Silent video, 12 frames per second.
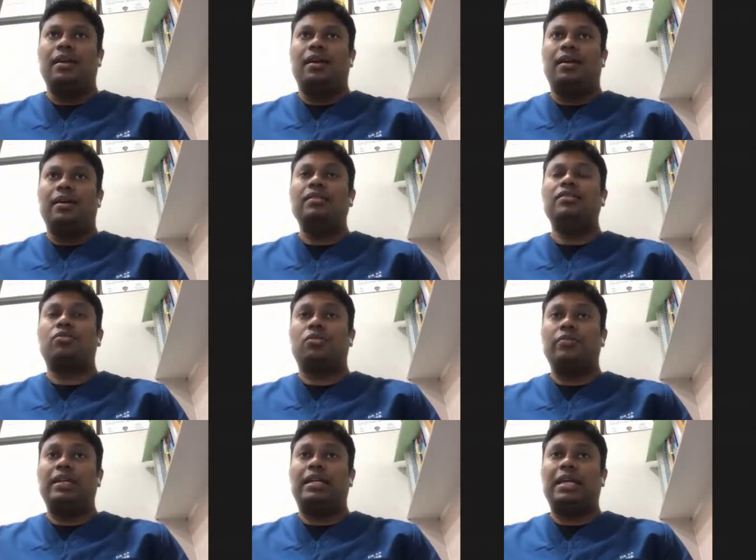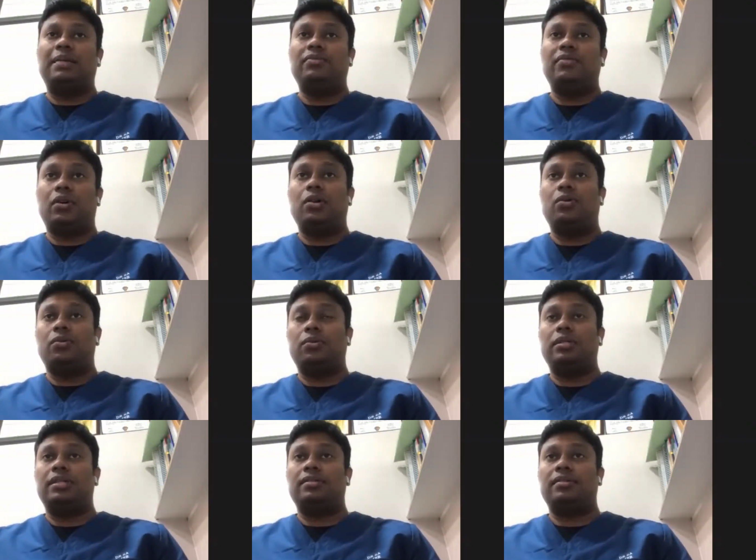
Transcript: Uh, in this COVID times, we all know there is a